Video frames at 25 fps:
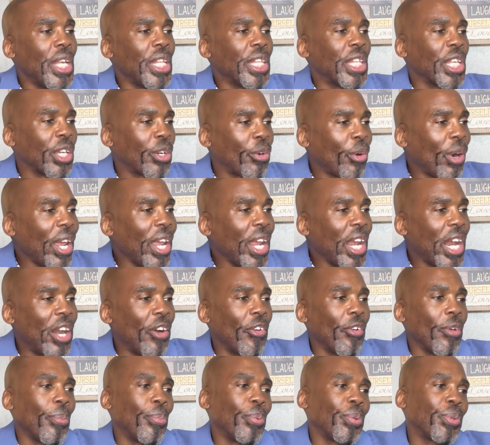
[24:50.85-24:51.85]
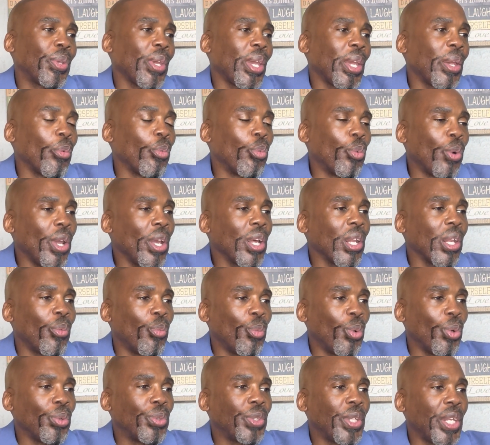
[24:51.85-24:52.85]
The gray area between real
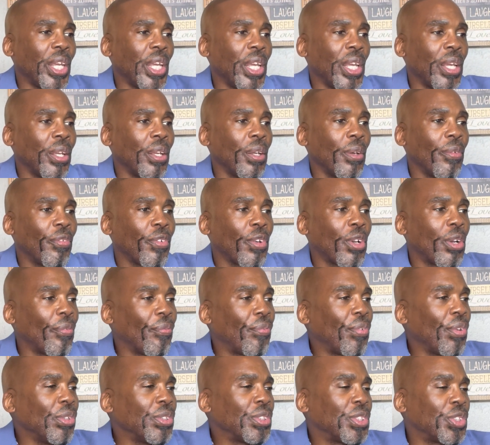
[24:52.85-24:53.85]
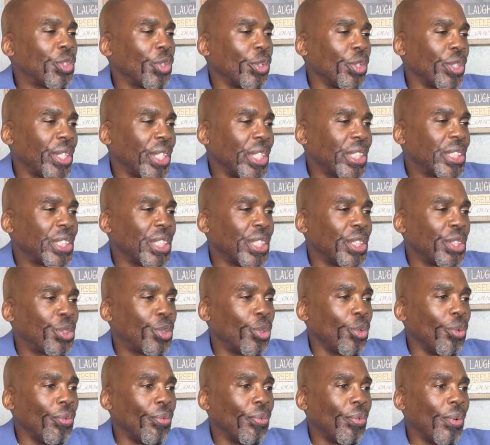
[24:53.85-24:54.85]
and routine, confuse tradition and
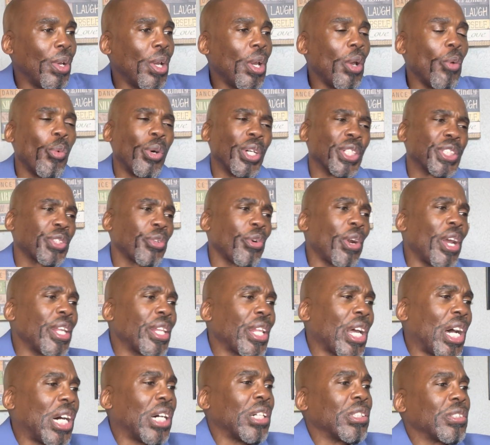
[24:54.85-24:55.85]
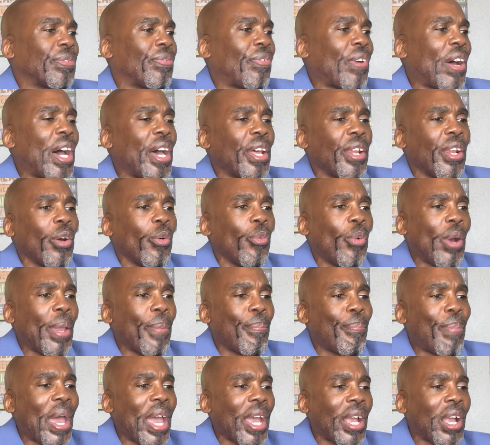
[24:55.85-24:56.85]
truth, But stray dogs find their way
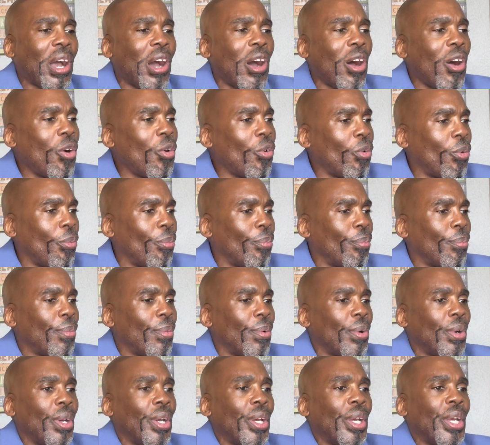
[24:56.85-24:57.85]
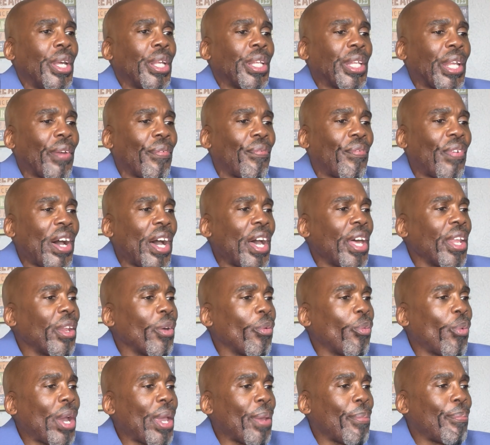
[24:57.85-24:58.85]
back home. They find
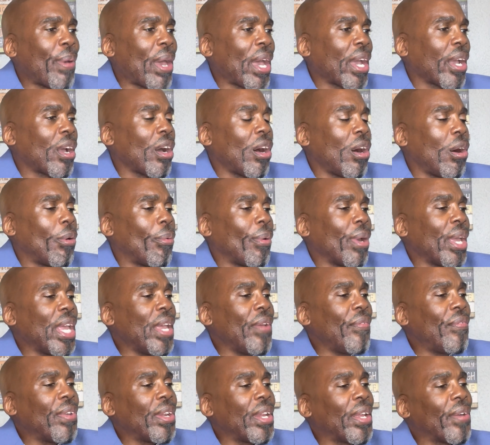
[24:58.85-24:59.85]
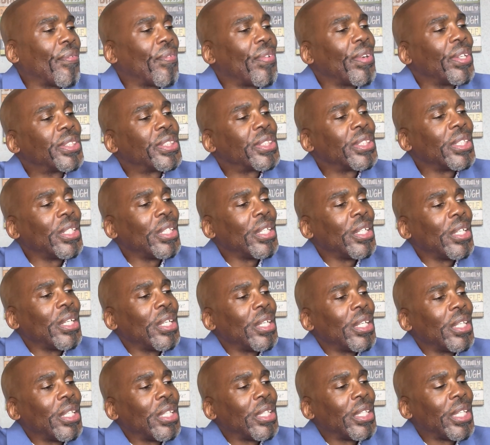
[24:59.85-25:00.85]
their way back home, even if it's
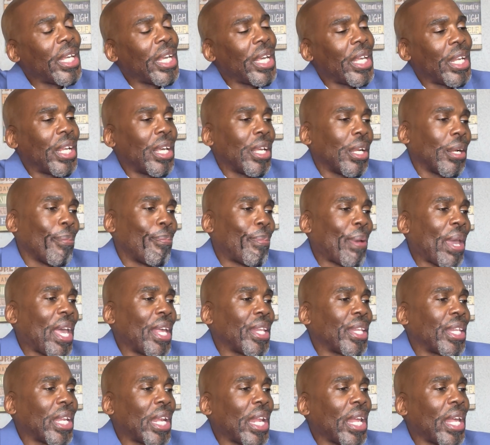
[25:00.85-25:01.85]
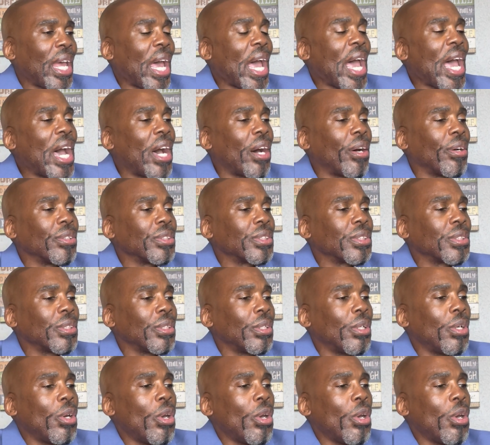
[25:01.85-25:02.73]
then an abandoned house.